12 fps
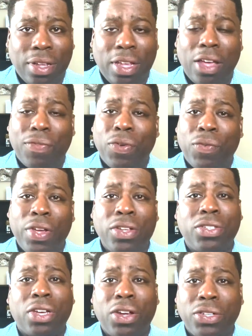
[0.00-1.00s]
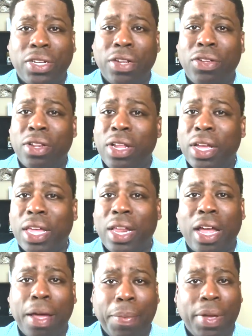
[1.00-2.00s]
If you research it, you look it
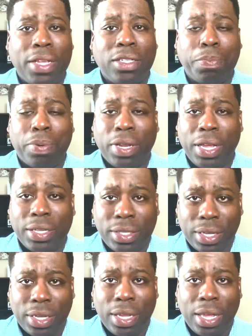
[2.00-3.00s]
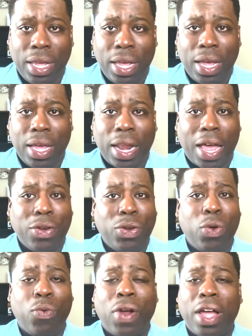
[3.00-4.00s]
up, it's plenty. And I
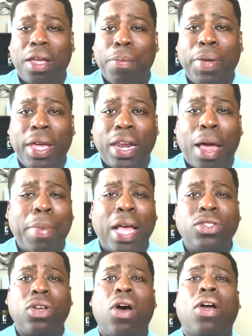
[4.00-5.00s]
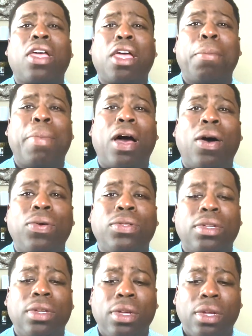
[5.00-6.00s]
do recommend, I'm not talking about
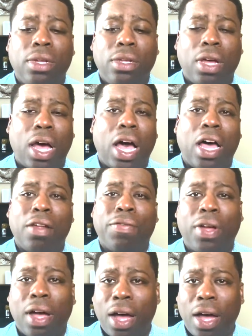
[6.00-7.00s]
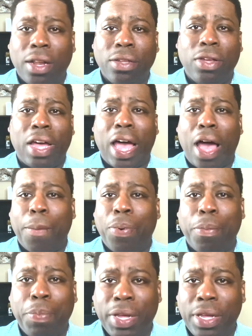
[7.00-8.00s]
your Olive Garden, your
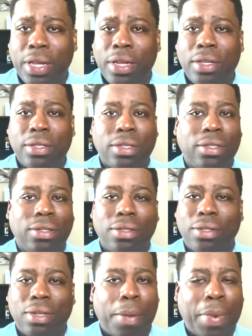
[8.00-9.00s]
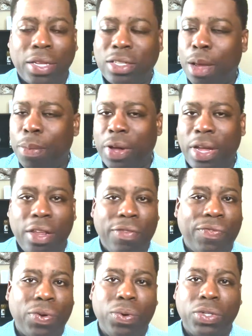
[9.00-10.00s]
Applebee's. I'm not talking about any
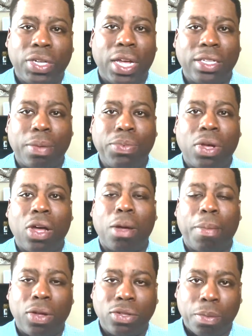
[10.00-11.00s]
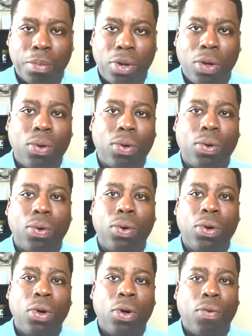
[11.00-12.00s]
food chains. I'm talking about some local
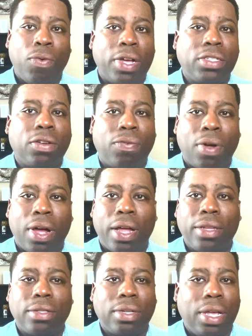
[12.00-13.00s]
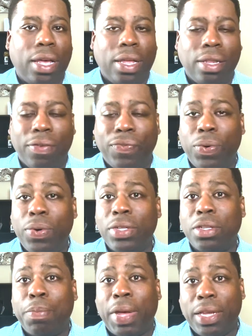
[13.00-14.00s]
restaurants, and the food is
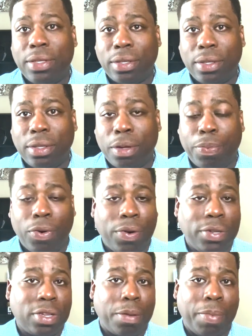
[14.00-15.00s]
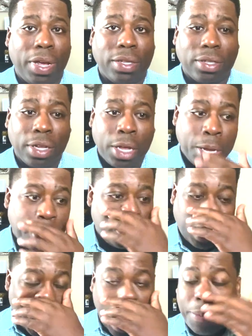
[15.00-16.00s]
amazing. The breweries are amazing.
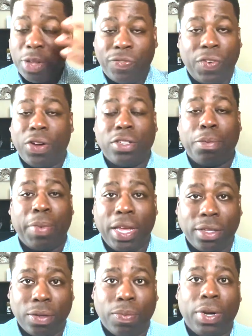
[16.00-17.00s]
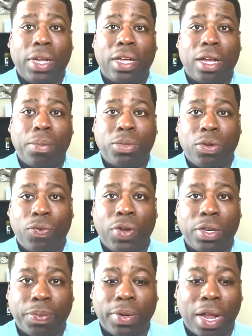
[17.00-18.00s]
The atmosphere is amazing when it comes to
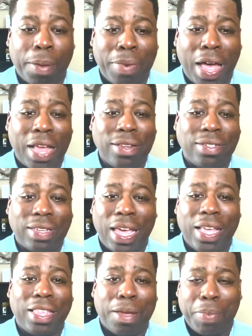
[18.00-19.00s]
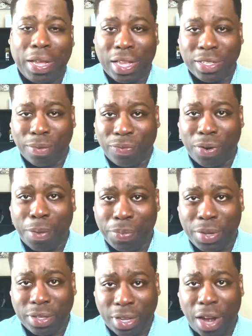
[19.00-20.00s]
Richmond. I'm not saying that because I'm from
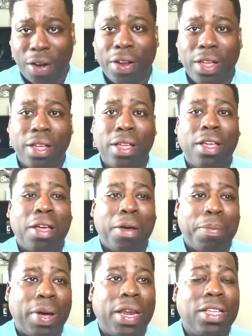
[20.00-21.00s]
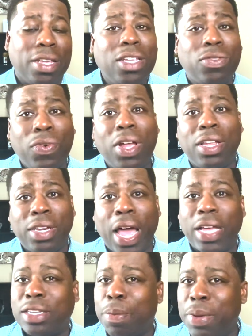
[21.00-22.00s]
this area, but it's really
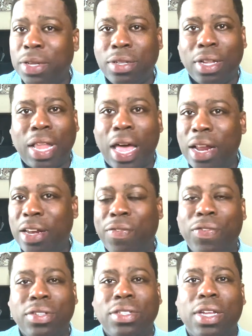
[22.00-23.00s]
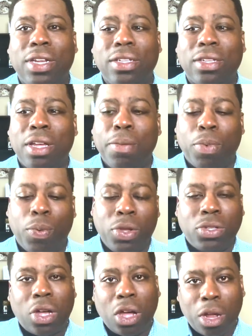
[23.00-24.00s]
nice. I've been to a lot of different cities. But when you're
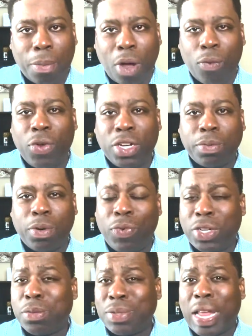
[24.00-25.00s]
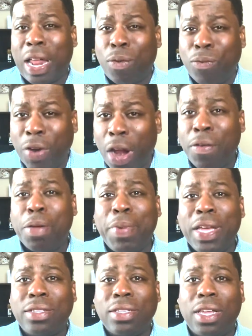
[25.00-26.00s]
talking about Richmond, Richmond's not a very
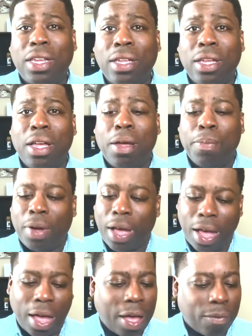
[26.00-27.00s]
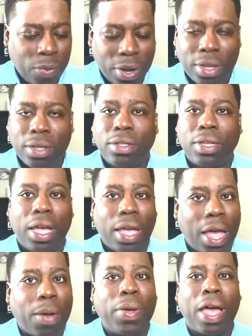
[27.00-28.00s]
big city, but I really say,
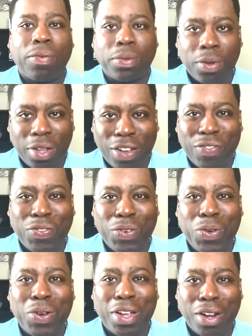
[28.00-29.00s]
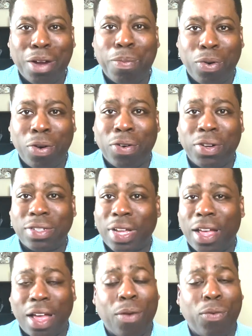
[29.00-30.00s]
hey, we have some good food and good breweries.
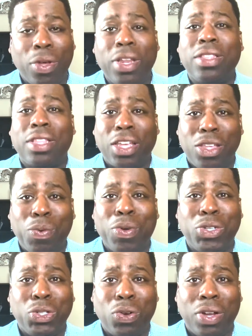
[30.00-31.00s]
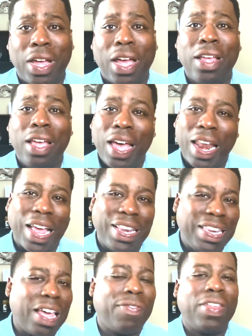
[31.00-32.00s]
I really think you enjoy that, and I
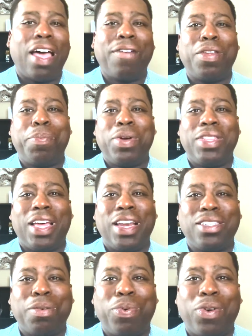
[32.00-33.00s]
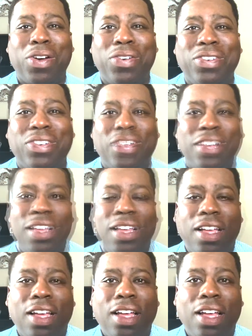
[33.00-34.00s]
definitely have to put that as a pro.
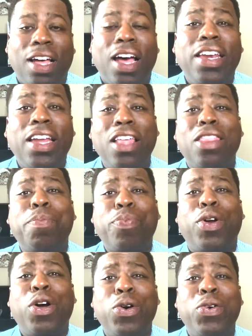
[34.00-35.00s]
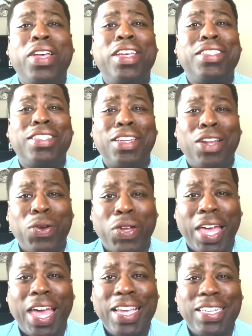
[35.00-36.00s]
Another pro is the
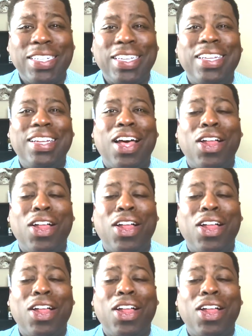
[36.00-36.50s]
location.